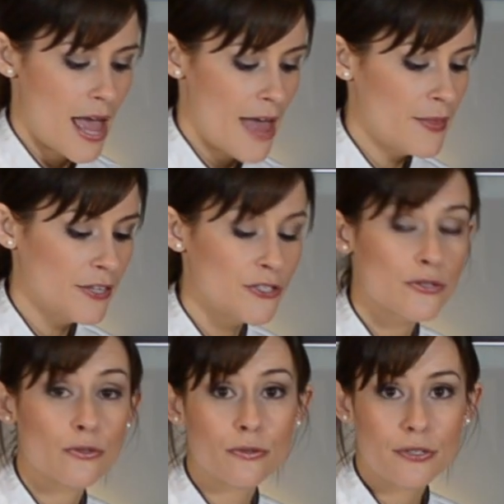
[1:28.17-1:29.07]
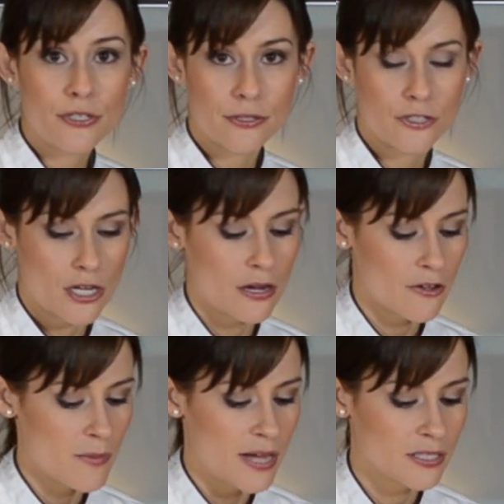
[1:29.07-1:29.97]
And then do your chunk
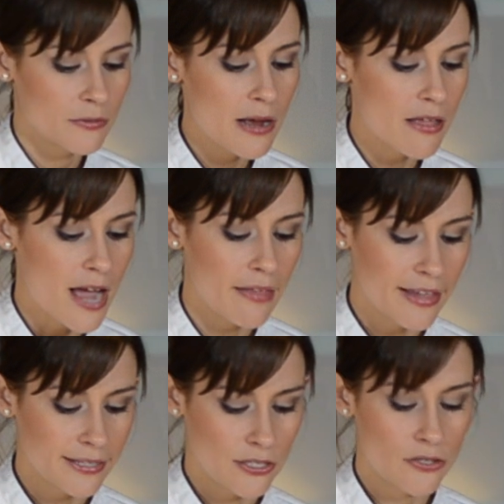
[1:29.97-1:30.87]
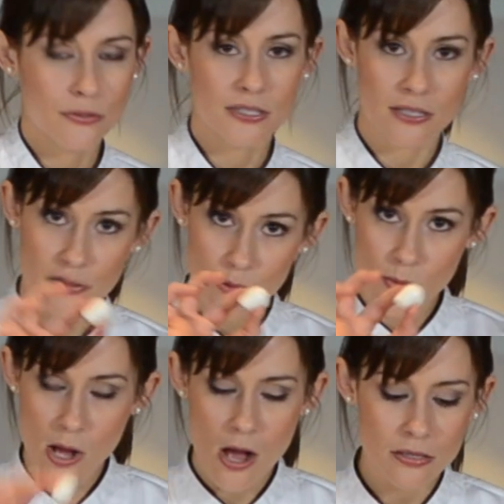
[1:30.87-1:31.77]
of mozzarella. I like to use the little
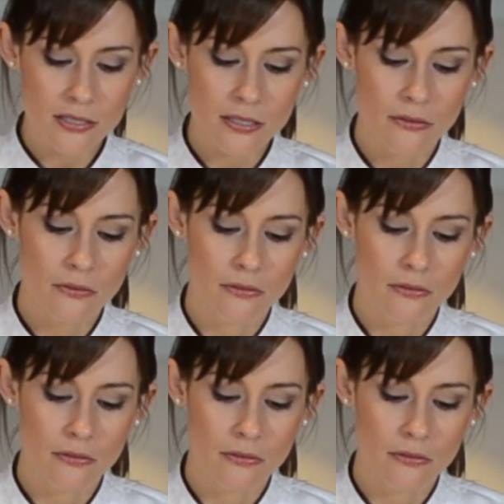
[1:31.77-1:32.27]
balls,